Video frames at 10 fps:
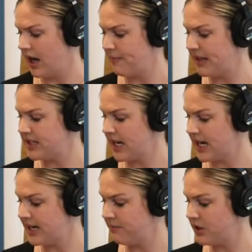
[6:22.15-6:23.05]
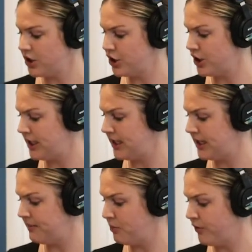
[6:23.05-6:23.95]
By the time
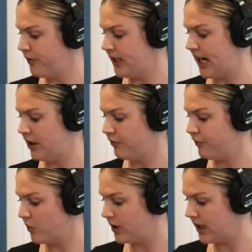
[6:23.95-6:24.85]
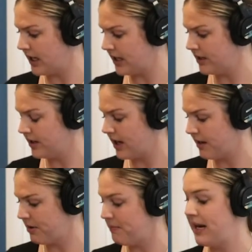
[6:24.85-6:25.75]
she moved to California
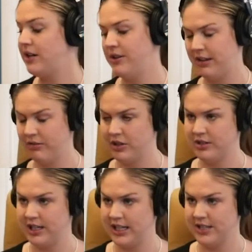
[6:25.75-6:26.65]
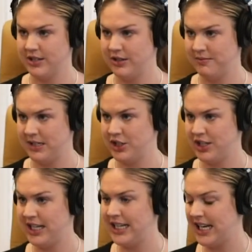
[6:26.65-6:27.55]
um, in May 2013, excuse me,
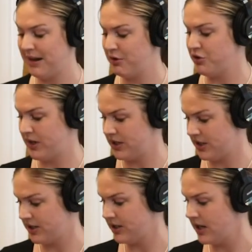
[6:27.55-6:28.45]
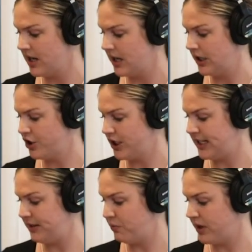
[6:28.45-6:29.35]
she, he came and joined her.
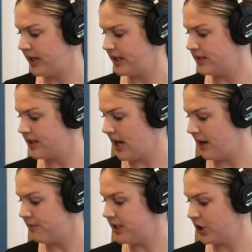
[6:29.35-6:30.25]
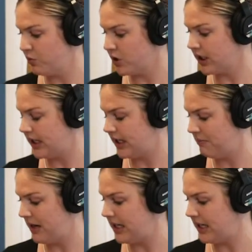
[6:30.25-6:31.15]
She was um, still working
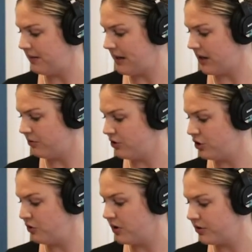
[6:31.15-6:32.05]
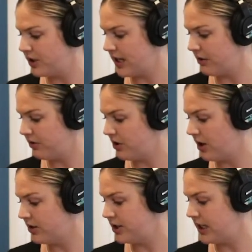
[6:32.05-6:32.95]
and making about
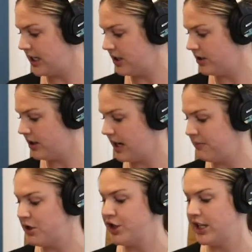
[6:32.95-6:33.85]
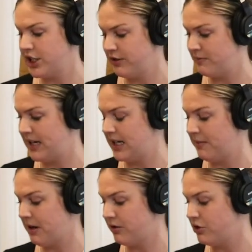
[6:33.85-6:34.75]
$200,000 a year. In Michigan, she was making
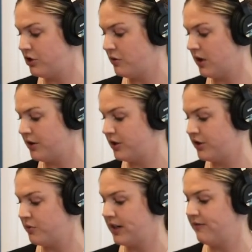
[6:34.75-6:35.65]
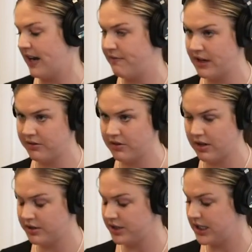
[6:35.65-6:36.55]
about
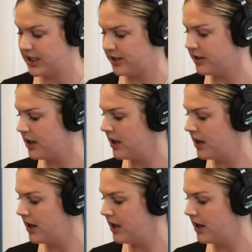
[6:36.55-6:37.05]
$225,000 a year.